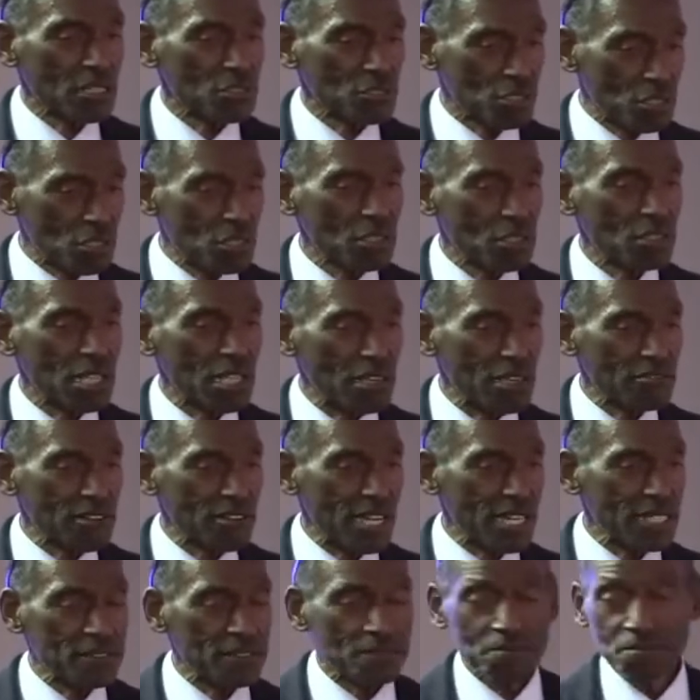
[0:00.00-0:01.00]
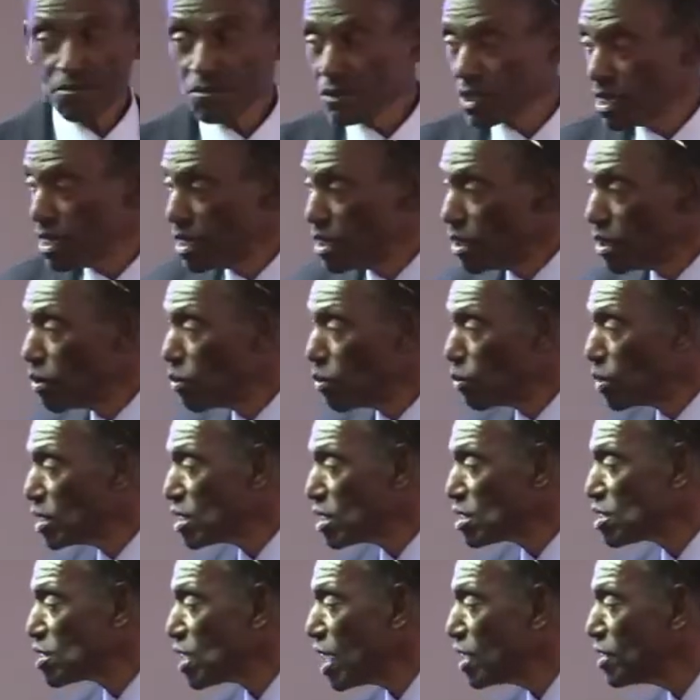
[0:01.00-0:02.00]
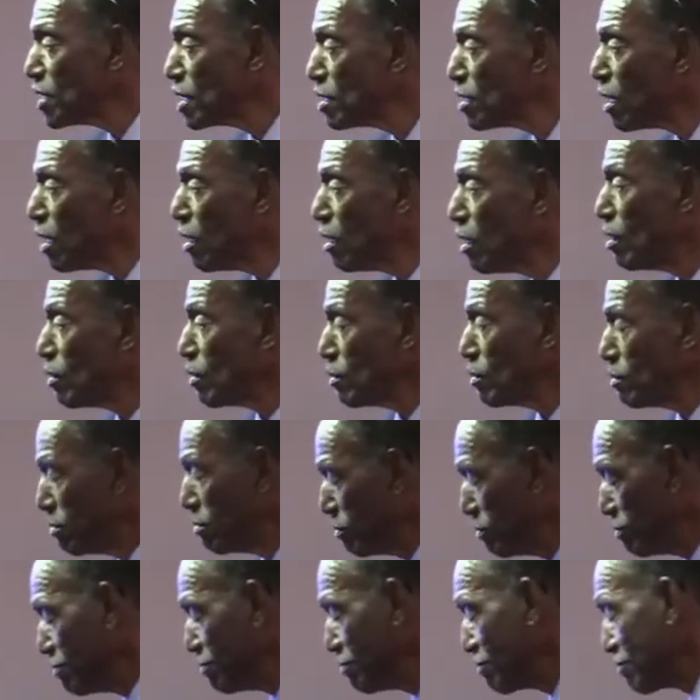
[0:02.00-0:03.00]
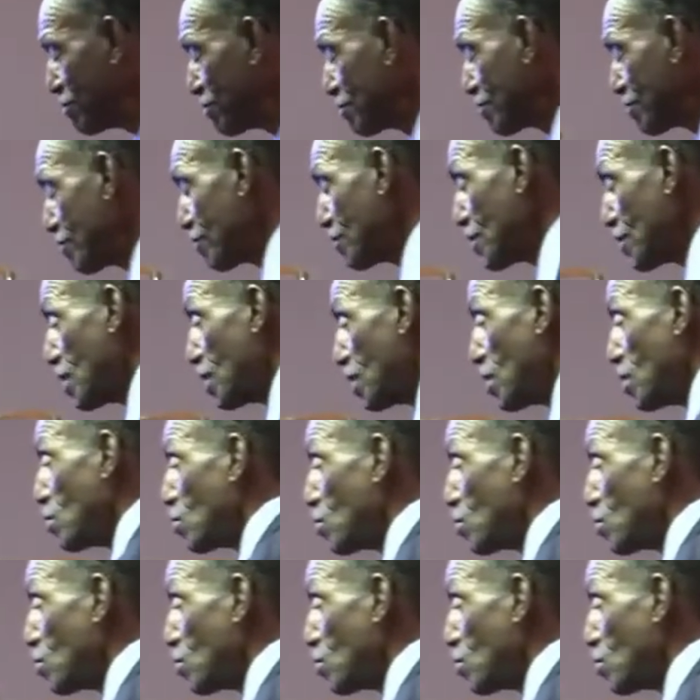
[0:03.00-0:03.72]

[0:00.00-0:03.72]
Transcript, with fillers: know that, right? When the Sunday oh, when